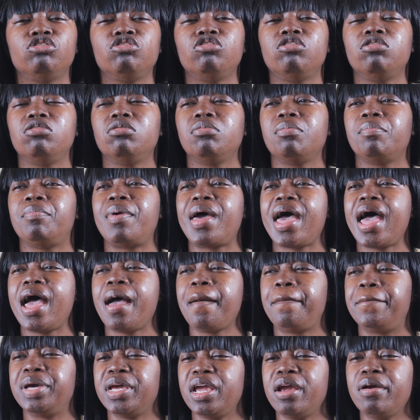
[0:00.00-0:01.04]
June
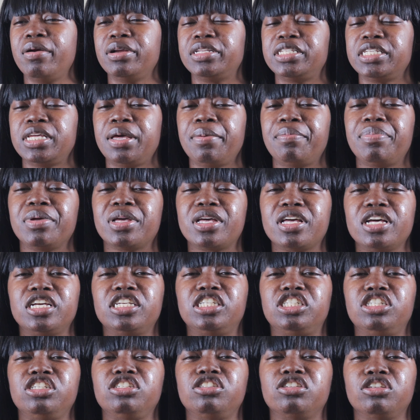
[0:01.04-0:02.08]
bad parenting
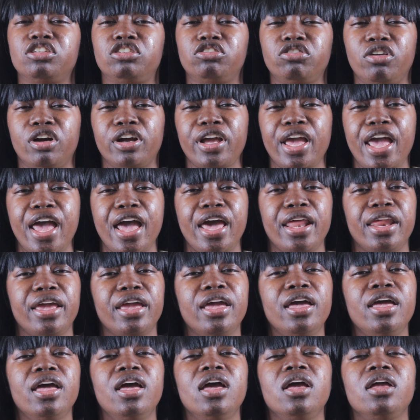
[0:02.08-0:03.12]
because she's a drug
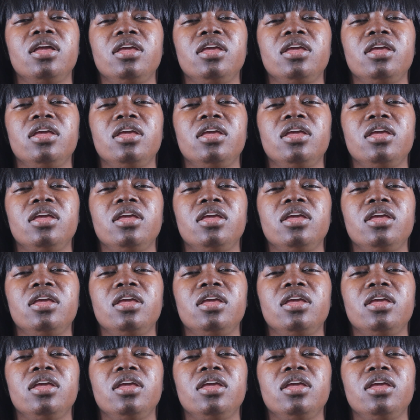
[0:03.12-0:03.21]
addict.